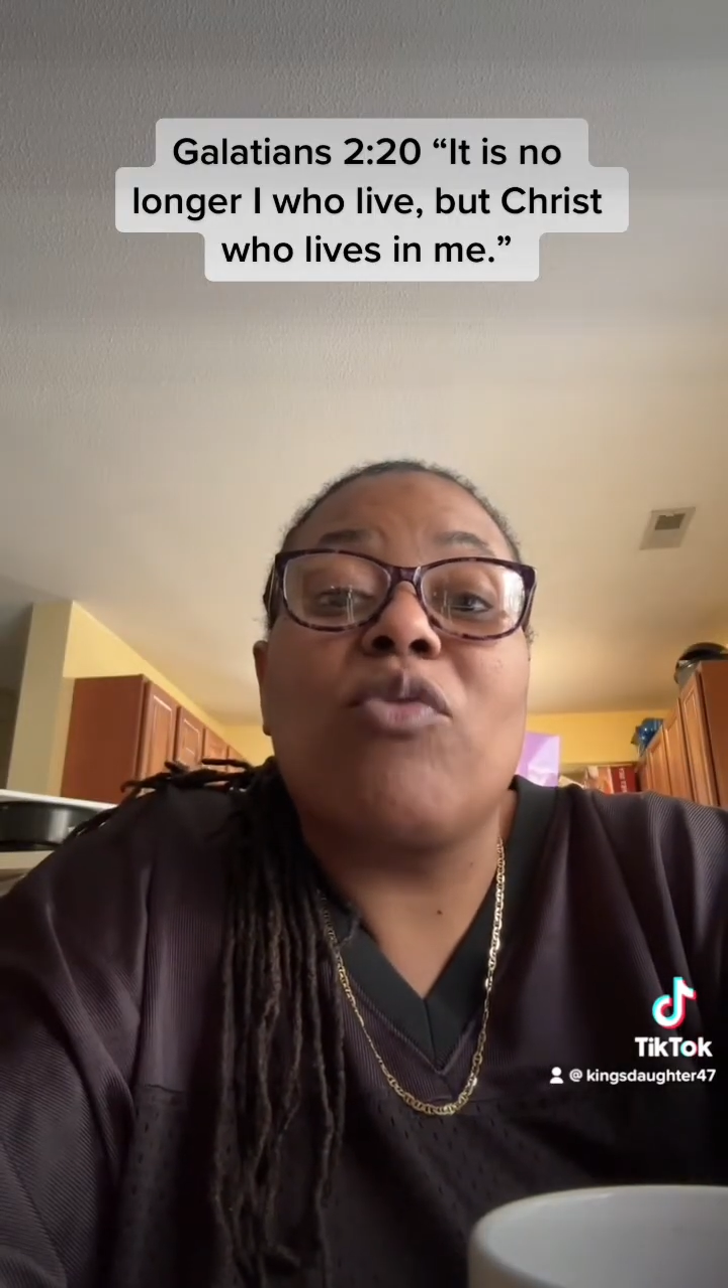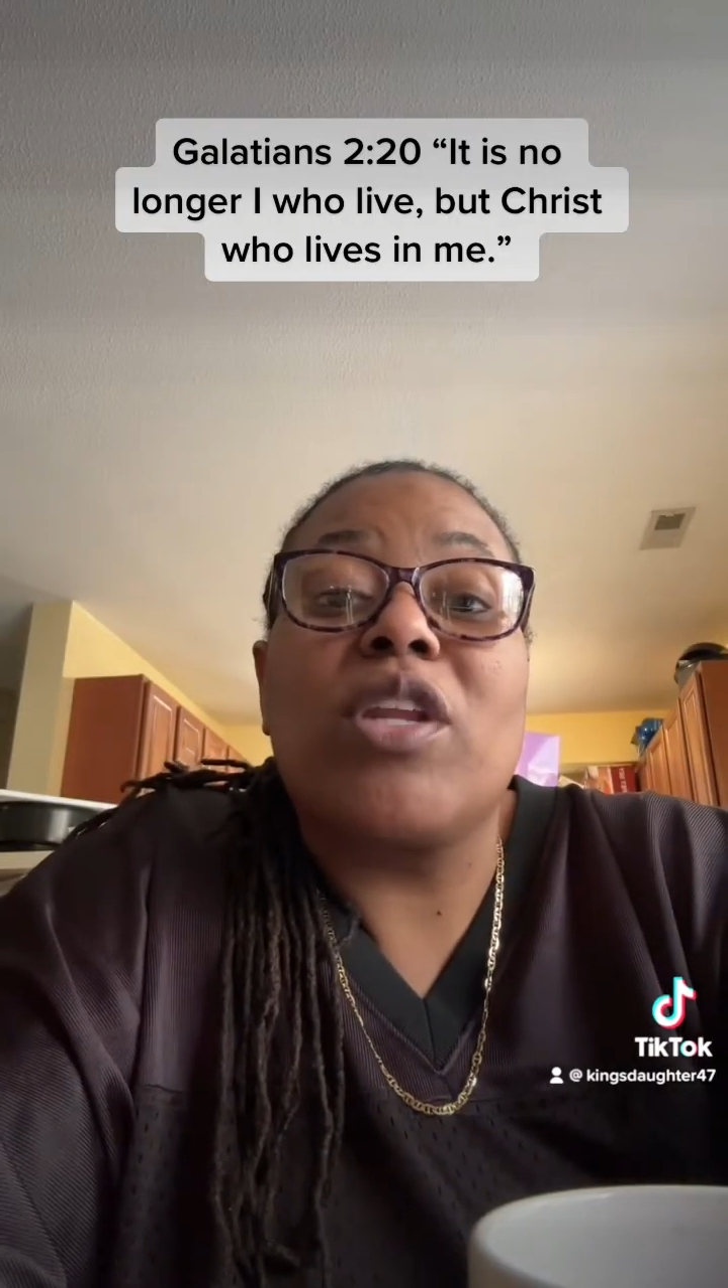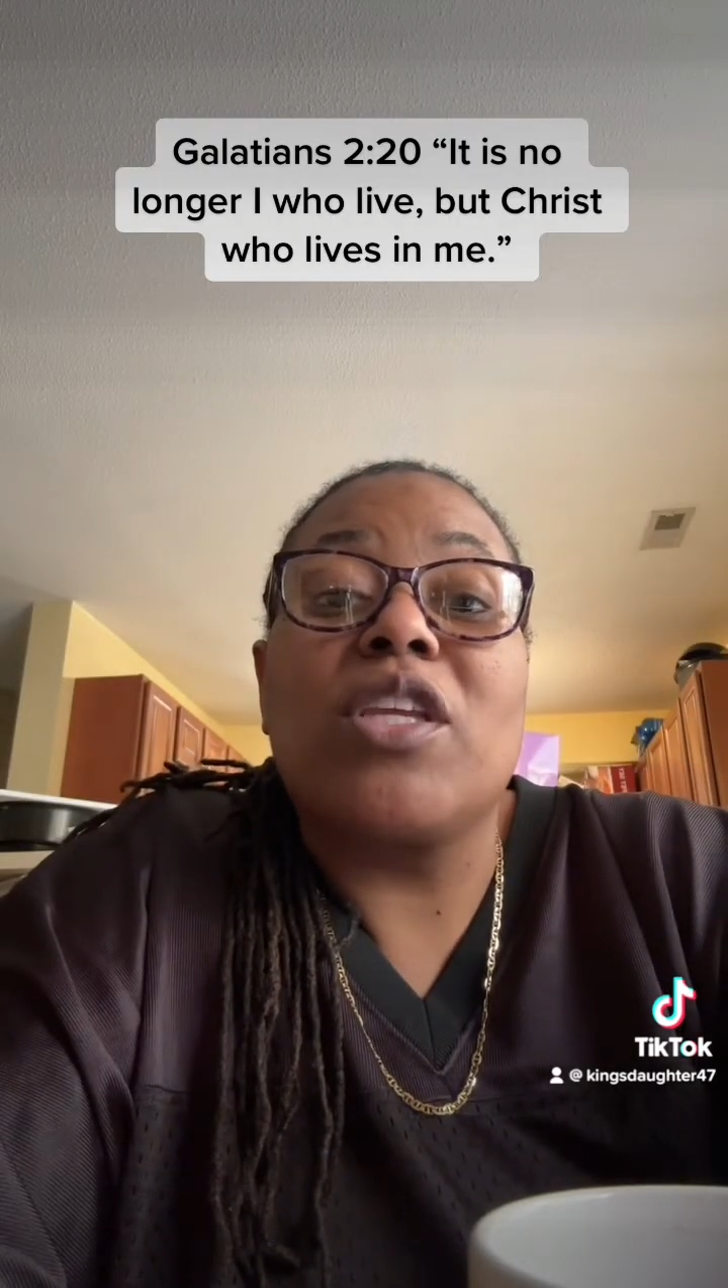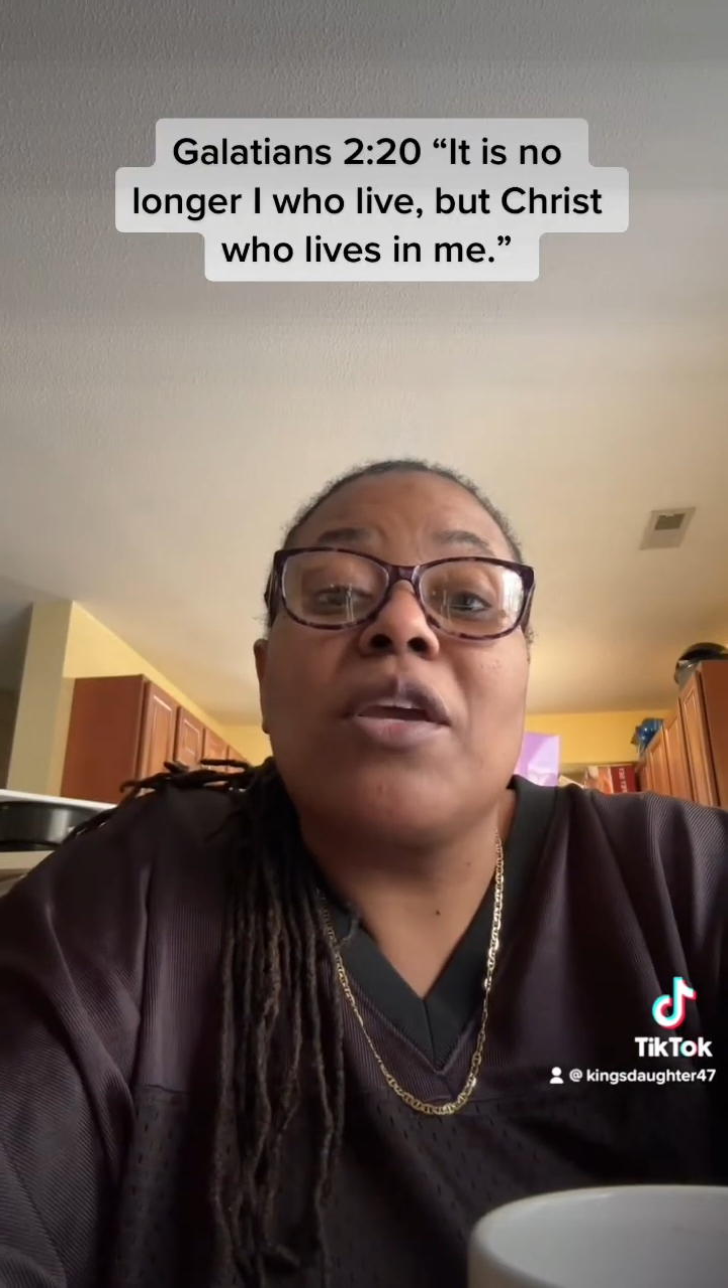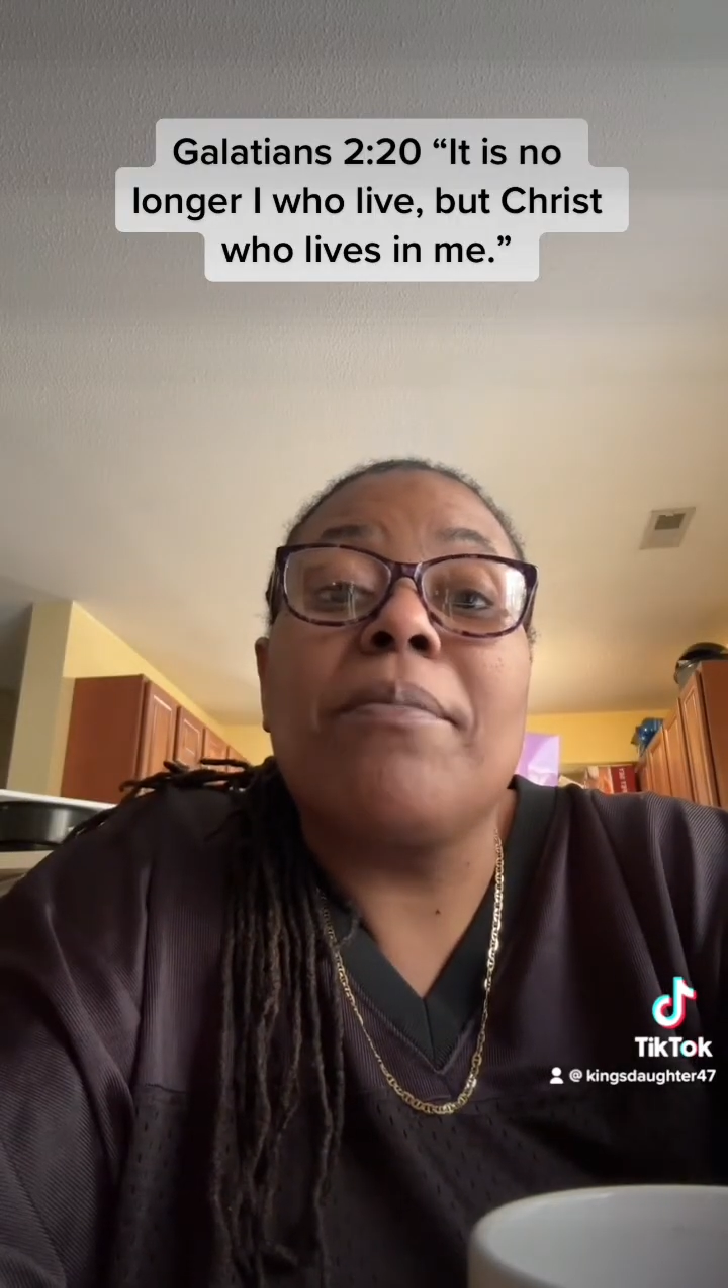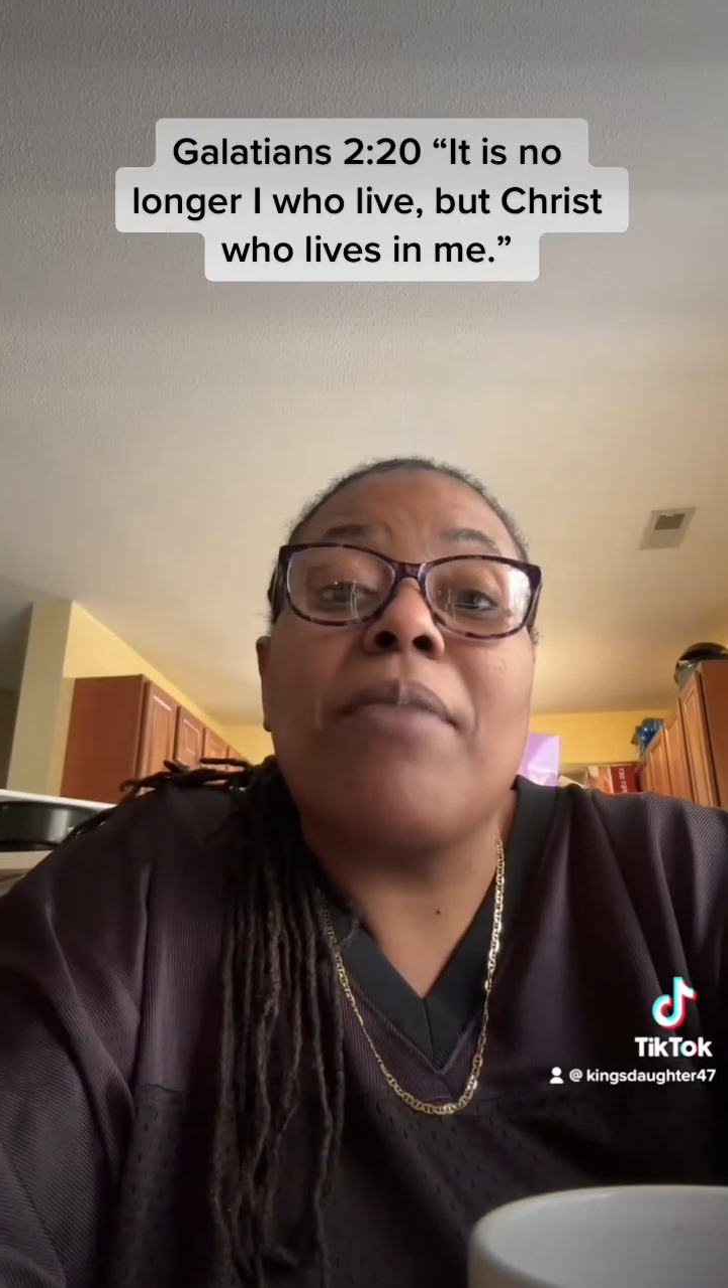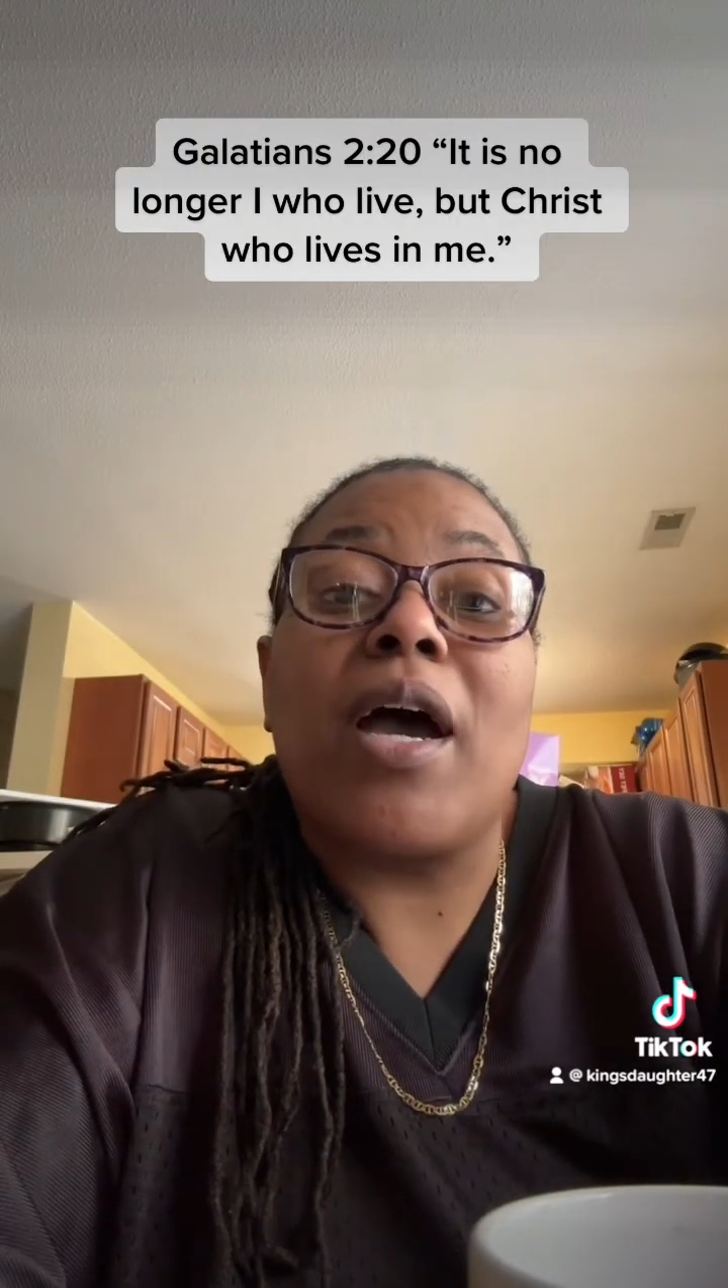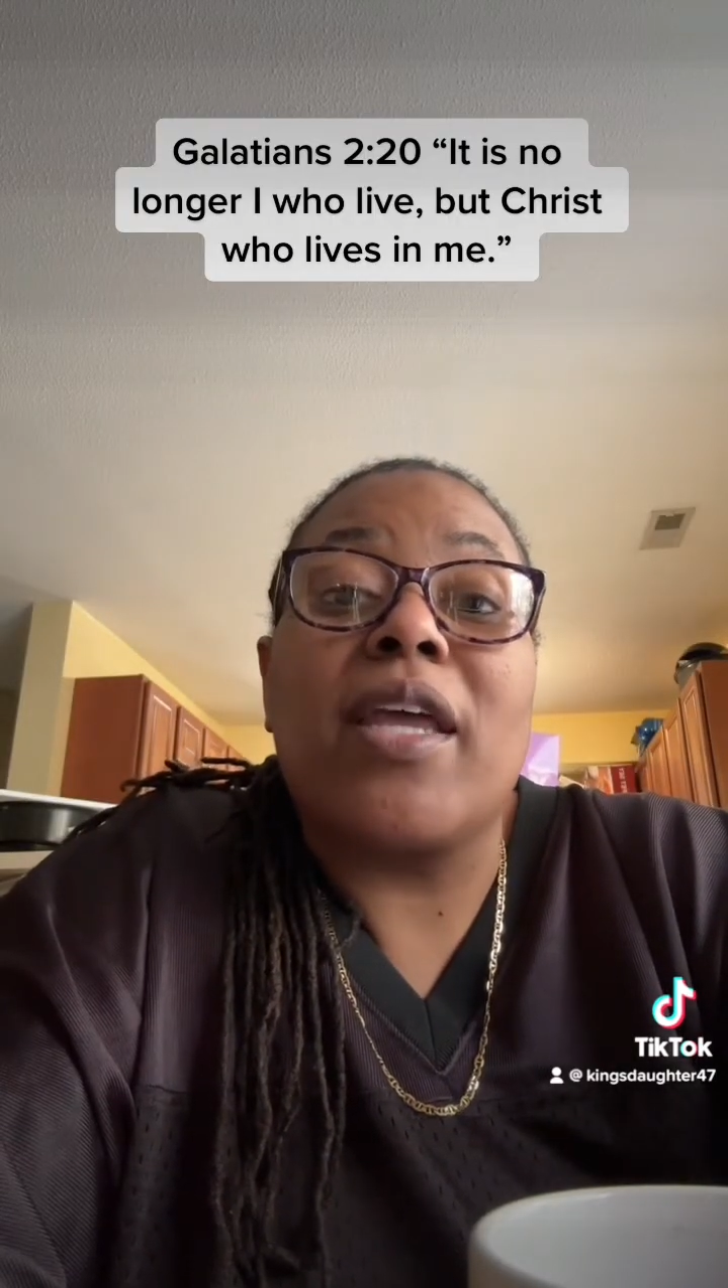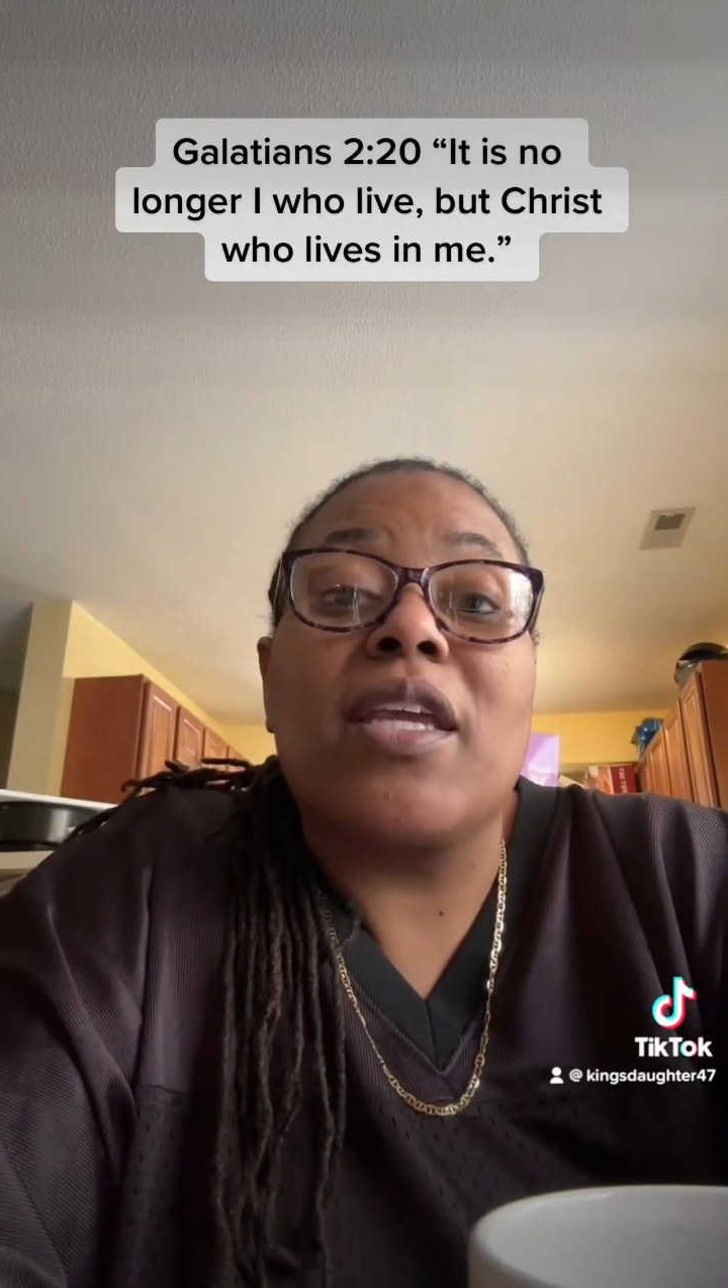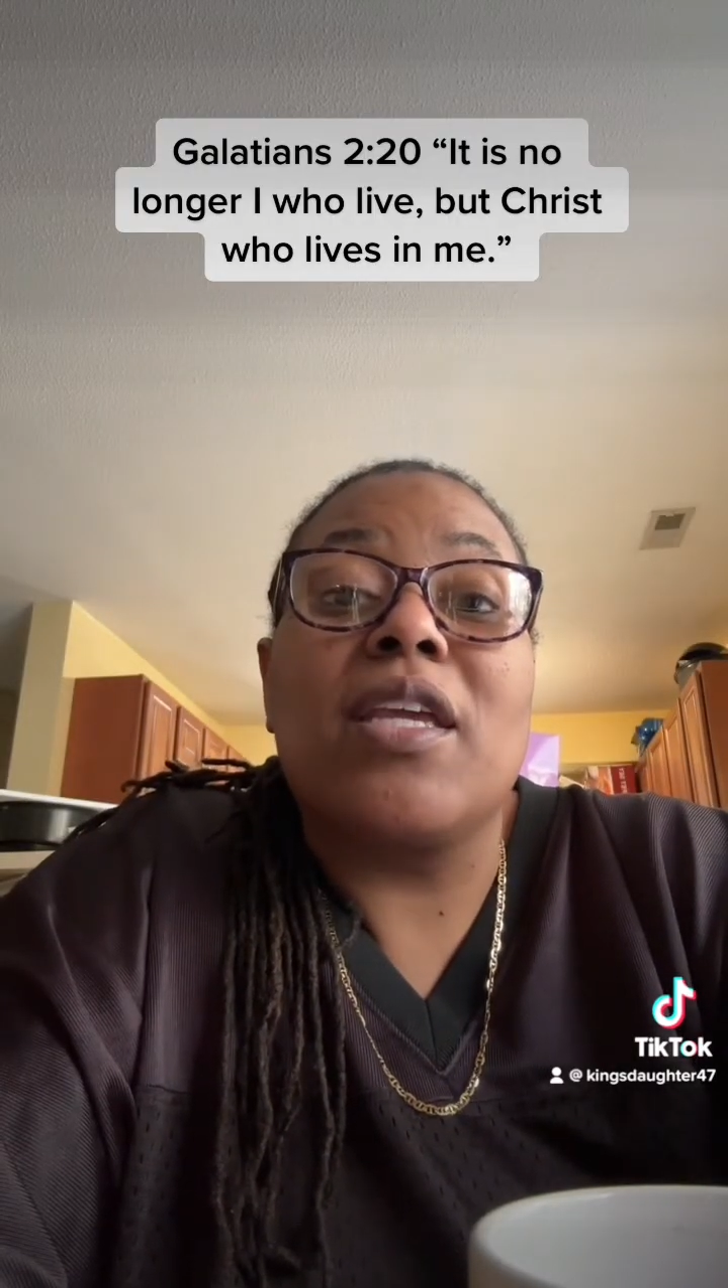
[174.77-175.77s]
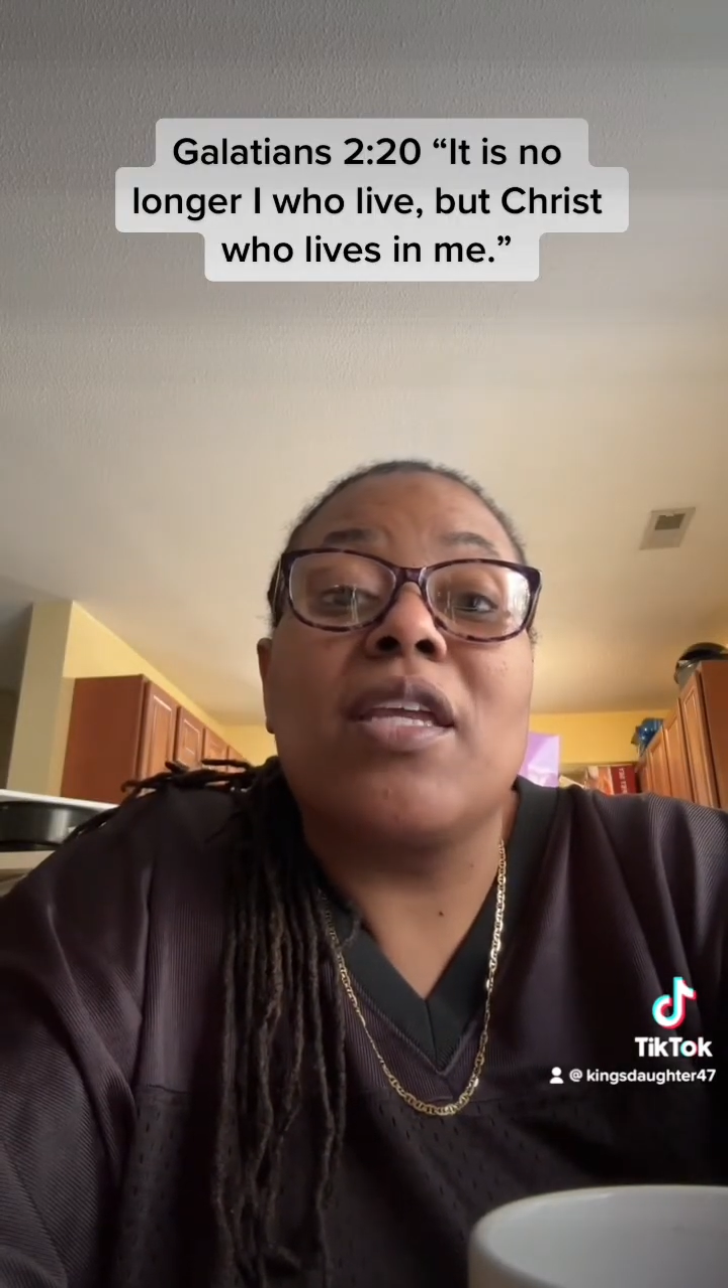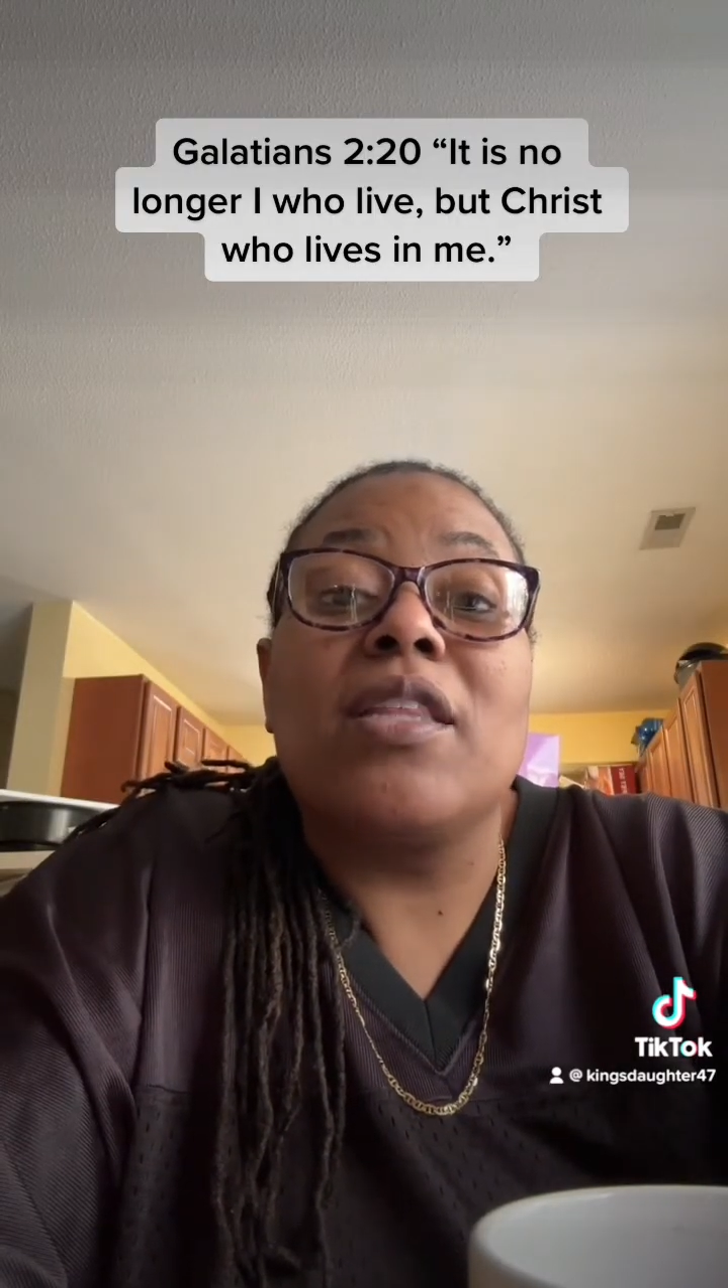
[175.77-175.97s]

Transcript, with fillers: running your body,